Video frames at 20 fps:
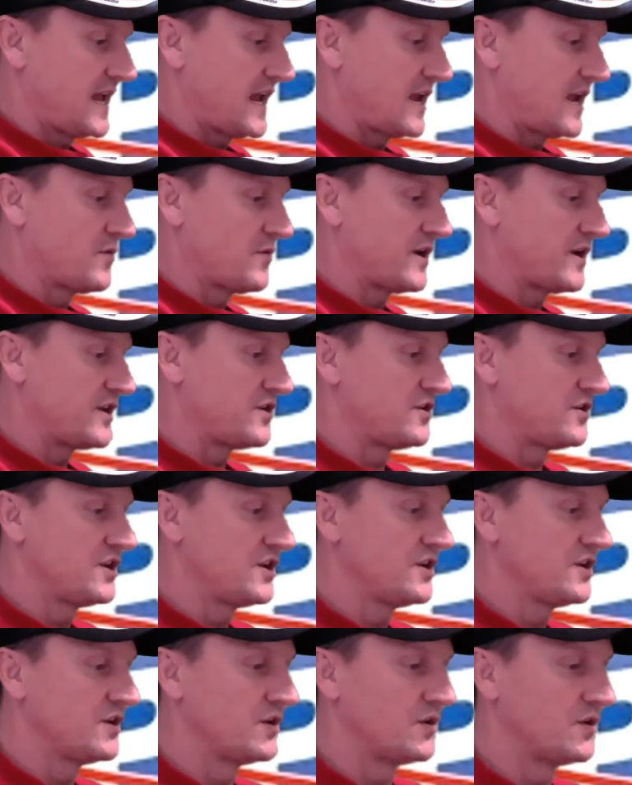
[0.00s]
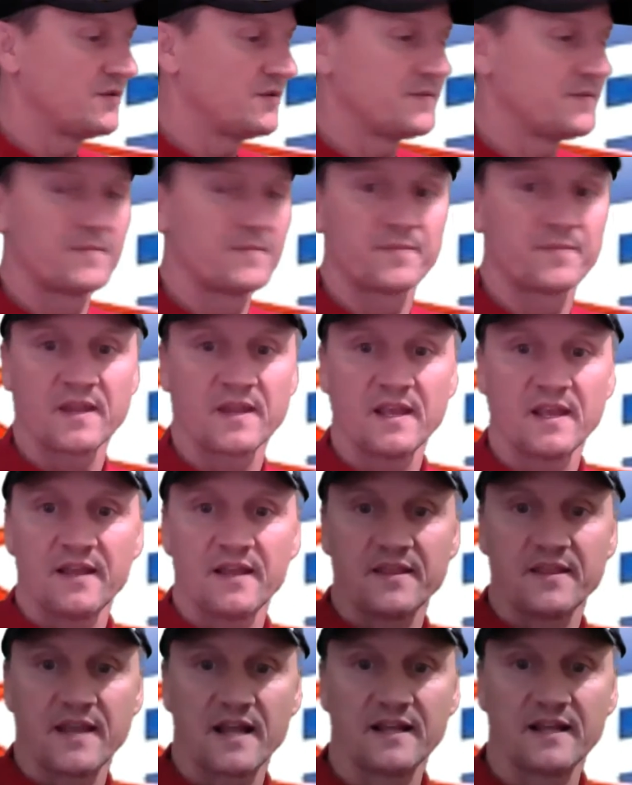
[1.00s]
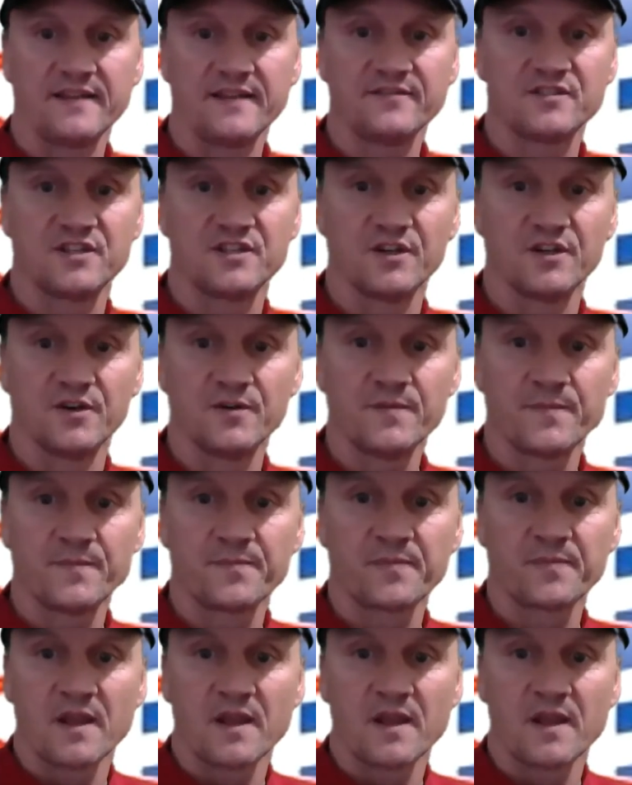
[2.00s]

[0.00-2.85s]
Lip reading: And when you do, that leaves you